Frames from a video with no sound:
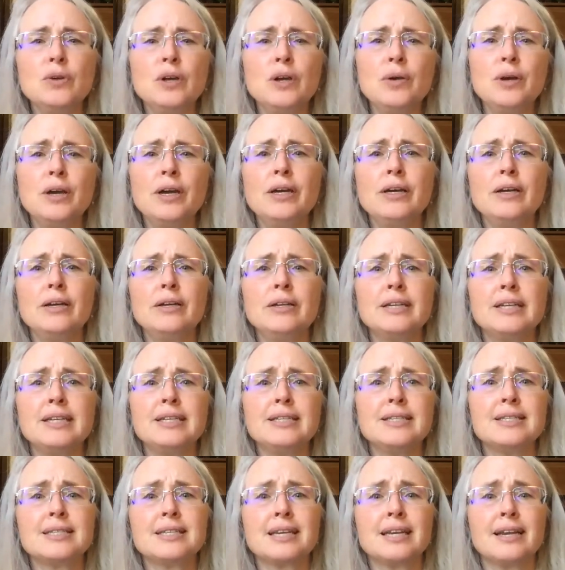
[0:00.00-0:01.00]
And
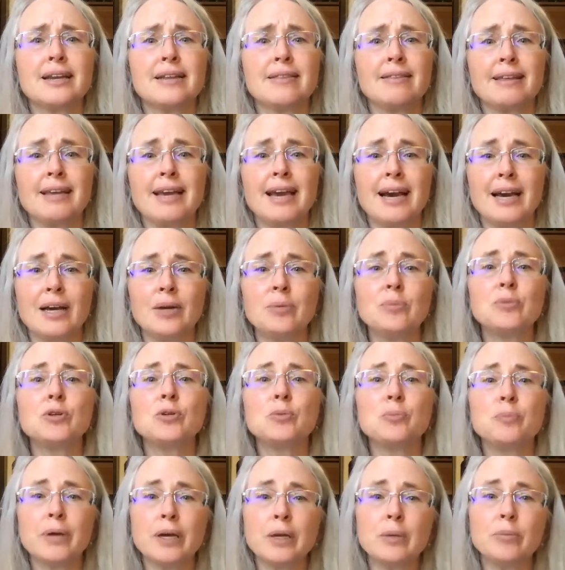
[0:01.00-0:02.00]
he's staying at the Admiral
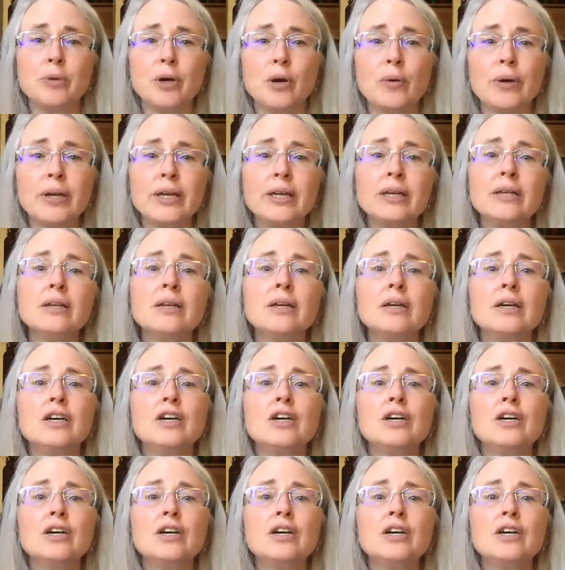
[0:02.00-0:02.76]
Benbow Inn,